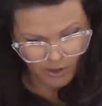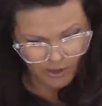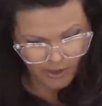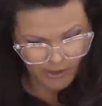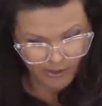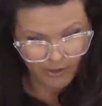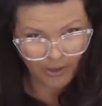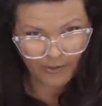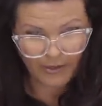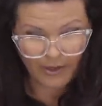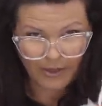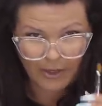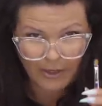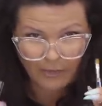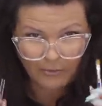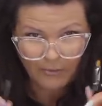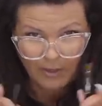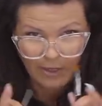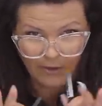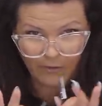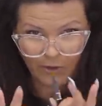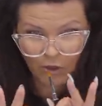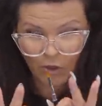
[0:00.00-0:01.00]
cured in that.
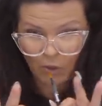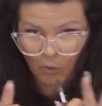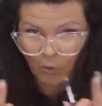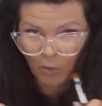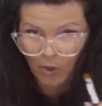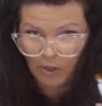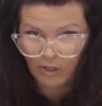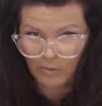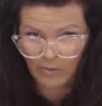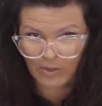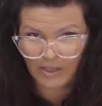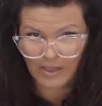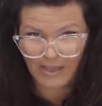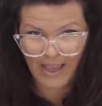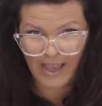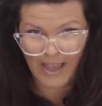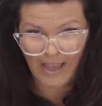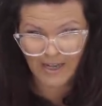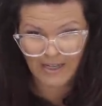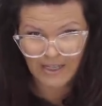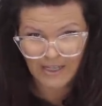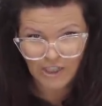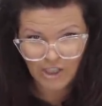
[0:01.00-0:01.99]
If you're working with
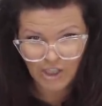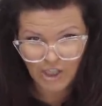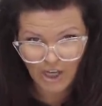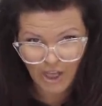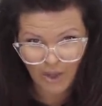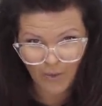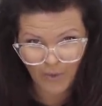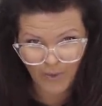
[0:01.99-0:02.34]
any gel